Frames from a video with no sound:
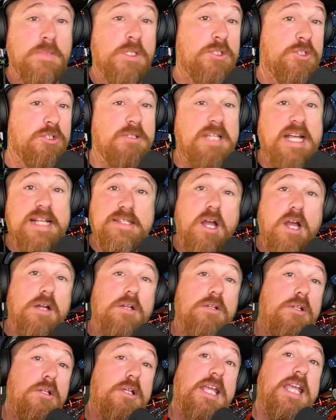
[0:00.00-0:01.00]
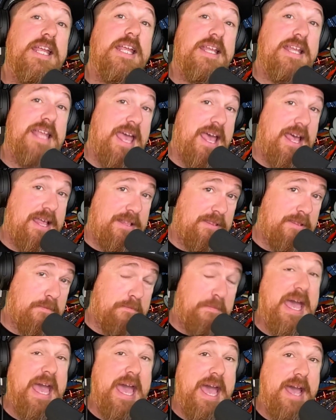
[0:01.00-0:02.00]
So that's our looking at the
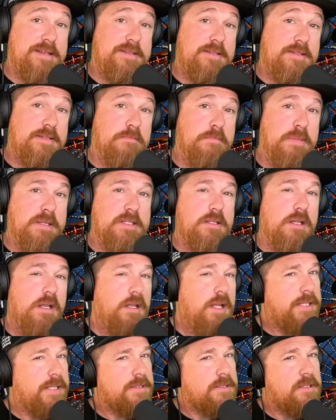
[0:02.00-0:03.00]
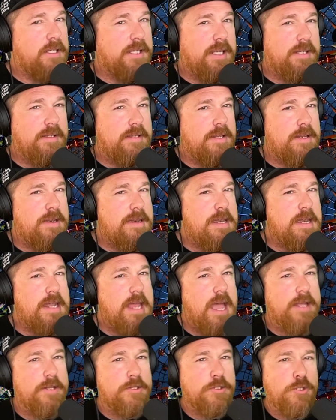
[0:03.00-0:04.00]
past, but let's look at the
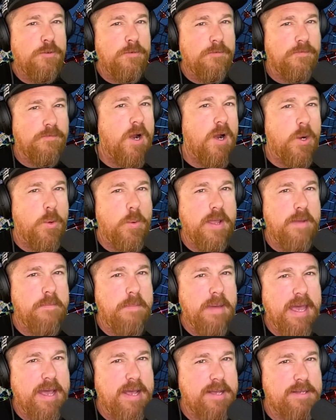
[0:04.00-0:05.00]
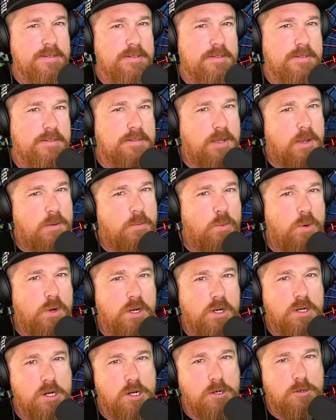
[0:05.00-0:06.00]
not too far away past,
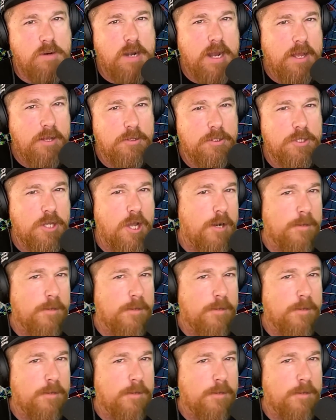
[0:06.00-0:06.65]
somewhere around our